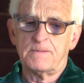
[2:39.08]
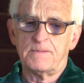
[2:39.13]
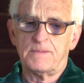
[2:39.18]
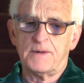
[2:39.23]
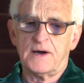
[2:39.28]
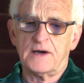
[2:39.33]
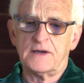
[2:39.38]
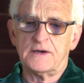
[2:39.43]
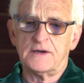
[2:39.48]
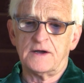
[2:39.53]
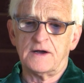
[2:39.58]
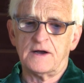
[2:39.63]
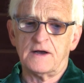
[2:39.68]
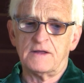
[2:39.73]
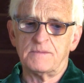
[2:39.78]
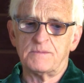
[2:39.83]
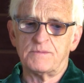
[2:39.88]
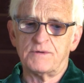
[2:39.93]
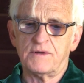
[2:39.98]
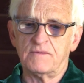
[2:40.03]
But uh,
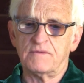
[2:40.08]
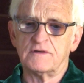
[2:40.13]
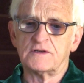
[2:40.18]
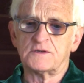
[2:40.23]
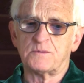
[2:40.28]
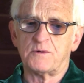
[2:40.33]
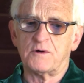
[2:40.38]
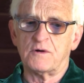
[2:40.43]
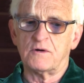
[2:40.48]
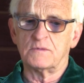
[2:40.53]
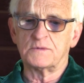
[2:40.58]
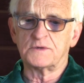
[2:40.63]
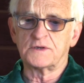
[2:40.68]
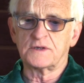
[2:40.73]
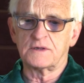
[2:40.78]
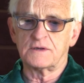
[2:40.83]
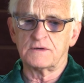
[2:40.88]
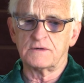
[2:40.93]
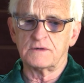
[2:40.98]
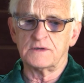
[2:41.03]
the previous popes
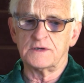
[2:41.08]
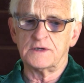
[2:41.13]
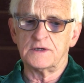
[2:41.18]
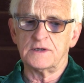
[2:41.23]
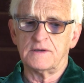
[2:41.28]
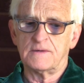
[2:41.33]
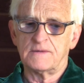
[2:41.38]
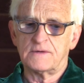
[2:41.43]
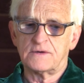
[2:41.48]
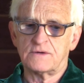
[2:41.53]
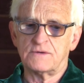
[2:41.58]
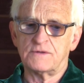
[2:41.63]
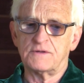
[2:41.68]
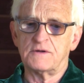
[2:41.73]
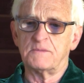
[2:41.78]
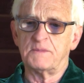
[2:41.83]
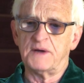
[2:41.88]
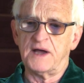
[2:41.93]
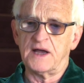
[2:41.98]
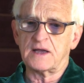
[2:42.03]
clearly turned
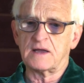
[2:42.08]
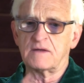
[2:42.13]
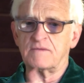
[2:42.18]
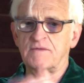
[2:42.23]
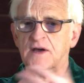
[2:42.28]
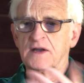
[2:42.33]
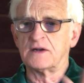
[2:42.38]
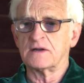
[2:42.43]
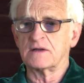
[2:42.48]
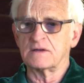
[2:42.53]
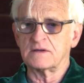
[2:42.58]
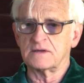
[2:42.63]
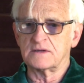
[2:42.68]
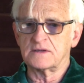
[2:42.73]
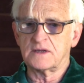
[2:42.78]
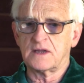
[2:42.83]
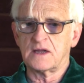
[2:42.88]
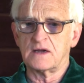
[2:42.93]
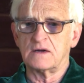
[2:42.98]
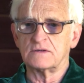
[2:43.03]
their back on Vatican
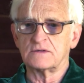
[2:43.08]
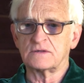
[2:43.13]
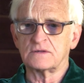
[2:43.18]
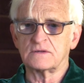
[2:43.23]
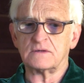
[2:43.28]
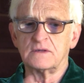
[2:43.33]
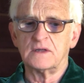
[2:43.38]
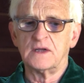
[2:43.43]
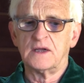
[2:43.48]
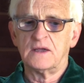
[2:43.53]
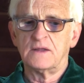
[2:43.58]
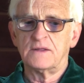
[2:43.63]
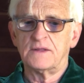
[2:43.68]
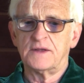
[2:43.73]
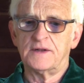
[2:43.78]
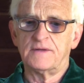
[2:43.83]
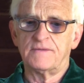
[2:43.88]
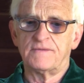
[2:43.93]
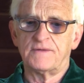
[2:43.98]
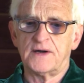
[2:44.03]
Council.
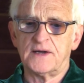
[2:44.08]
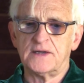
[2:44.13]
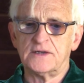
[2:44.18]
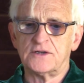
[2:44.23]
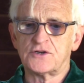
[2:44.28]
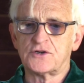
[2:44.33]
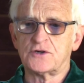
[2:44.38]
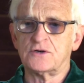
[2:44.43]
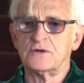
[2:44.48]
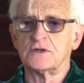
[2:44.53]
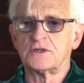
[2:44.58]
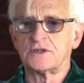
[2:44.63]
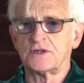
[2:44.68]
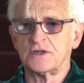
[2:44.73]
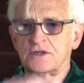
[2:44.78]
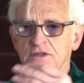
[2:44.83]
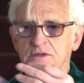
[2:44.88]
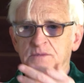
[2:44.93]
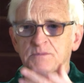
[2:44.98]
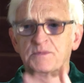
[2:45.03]
They defined church
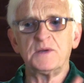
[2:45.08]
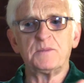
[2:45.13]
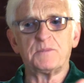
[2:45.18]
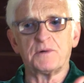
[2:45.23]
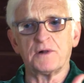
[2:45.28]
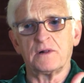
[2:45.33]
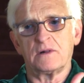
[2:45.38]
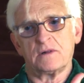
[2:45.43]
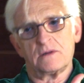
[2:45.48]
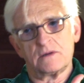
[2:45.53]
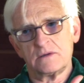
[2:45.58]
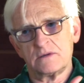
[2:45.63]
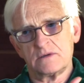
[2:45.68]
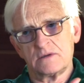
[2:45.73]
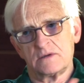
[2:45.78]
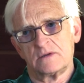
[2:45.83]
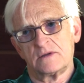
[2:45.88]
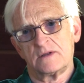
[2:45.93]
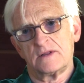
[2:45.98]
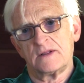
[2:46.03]
as a people,
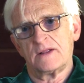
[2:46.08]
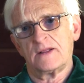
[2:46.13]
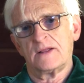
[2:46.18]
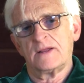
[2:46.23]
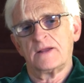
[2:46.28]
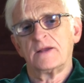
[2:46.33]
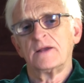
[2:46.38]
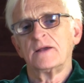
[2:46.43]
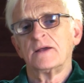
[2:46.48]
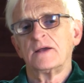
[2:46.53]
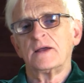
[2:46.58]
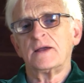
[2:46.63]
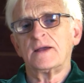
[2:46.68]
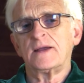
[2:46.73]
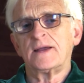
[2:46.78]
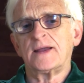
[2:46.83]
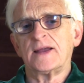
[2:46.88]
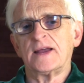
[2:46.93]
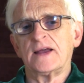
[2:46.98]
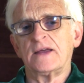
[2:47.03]

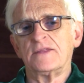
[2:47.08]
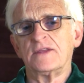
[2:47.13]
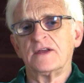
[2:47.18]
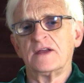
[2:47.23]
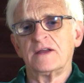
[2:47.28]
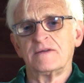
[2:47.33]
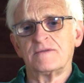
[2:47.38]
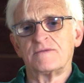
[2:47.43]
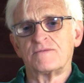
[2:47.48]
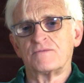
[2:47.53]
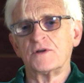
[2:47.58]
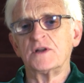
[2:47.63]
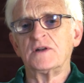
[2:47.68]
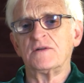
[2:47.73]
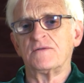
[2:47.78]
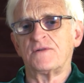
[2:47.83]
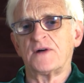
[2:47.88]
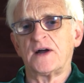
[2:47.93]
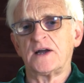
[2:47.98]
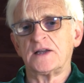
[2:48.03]
and they've
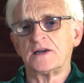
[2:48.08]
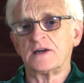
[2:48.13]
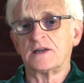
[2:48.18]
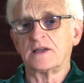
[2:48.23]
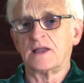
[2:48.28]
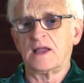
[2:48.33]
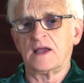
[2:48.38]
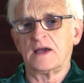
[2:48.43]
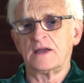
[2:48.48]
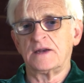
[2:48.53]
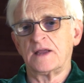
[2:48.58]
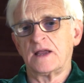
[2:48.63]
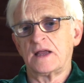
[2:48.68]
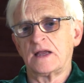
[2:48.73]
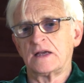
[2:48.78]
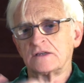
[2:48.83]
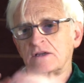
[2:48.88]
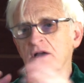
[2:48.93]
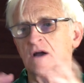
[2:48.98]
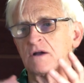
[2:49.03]
redefined it again
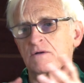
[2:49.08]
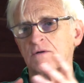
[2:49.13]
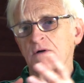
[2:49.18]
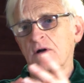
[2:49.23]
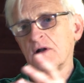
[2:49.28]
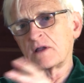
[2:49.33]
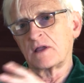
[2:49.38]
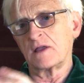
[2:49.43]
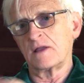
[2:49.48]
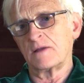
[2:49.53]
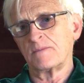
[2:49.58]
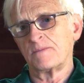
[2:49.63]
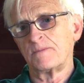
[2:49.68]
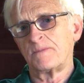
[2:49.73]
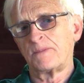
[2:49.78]
as hierarchy.